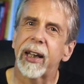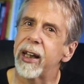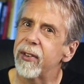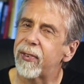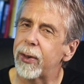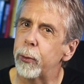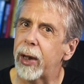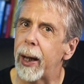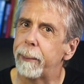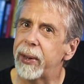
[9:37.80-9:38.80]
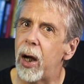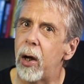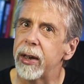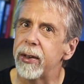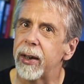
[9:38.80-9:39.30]
can still get
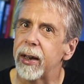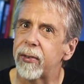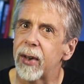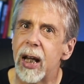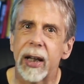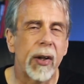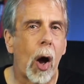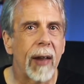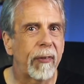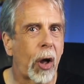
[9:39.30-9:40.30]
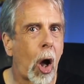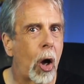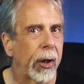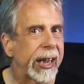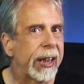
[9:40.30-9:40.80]
behind it. Neither
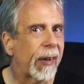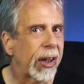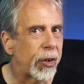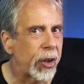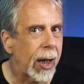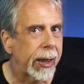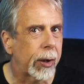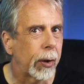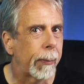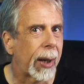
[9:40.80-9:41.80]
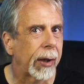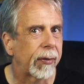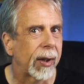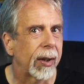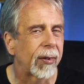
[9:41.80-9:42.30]
are evangelical
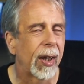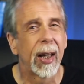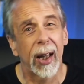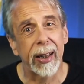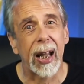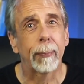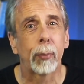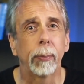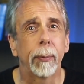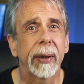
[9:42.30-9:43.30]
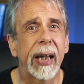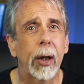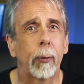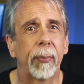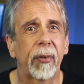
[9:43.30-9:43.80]
about it, and that probably
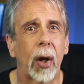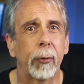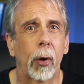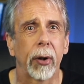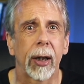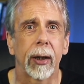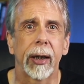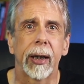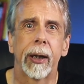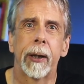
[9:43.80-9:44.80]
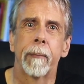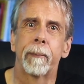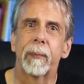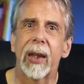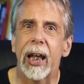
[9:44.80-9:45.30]
helps, ironically.
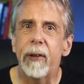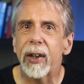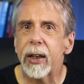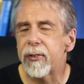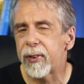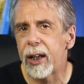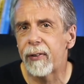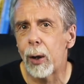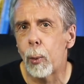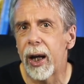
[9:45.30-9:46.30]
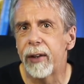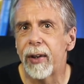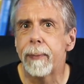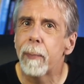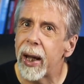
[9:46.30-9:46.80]
If he can stay that way,
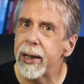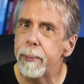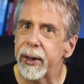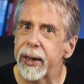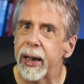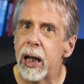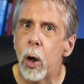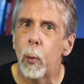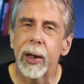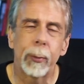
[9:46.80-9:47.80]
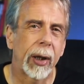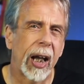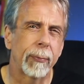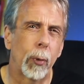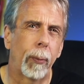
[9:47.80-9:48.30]
then maybe we will
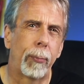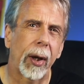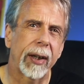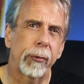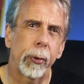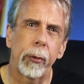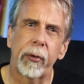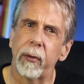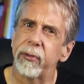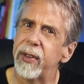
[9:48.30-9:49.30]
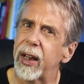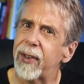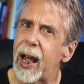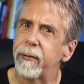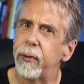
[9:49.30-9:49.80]
have more breakthroughs over the next
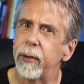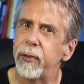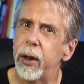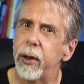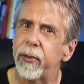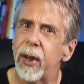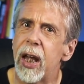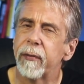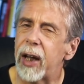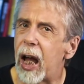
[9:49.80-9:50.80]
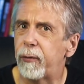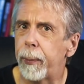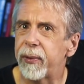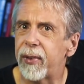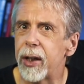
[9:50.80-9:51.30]
handful of years that have the
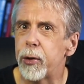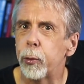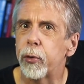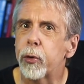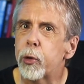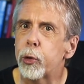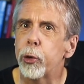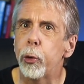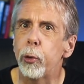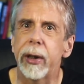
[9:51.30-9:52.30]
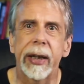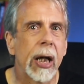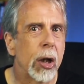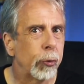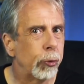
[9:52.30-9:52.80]
potential to
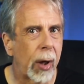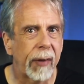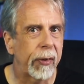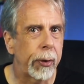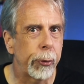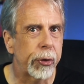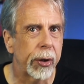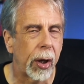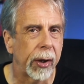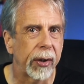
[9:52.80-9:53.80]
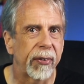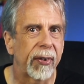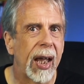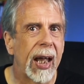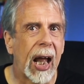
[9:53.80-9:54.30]
truly
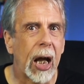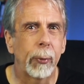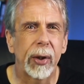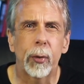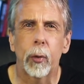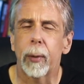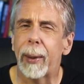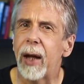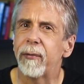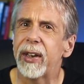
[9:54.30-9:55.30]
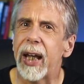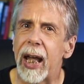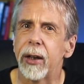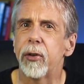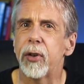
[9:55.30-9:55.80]
revolutionise how we talk about the
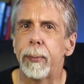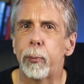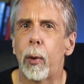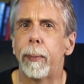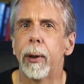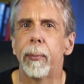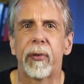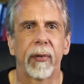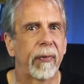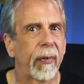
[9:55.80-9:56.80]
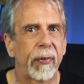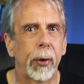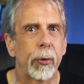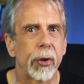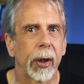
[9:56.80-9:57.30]
energy problems of the
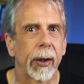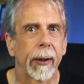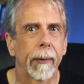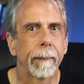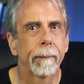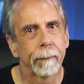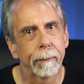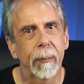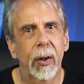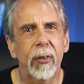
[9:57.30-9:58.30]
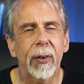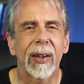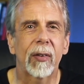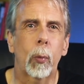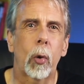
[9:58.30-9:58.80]
future.
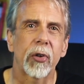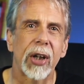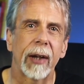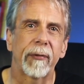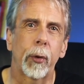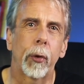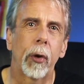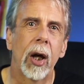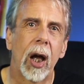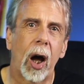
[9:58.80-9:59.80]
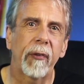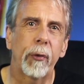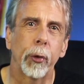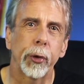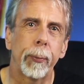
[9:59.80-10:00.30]
Something to watch out for, I
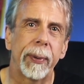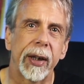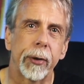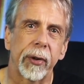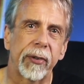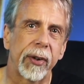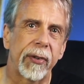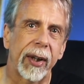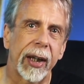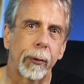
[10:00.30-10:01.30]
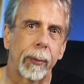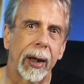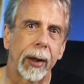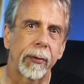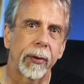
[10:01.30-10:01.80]
thought you'd be interested to hear
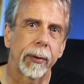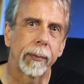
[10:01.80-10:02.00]
about.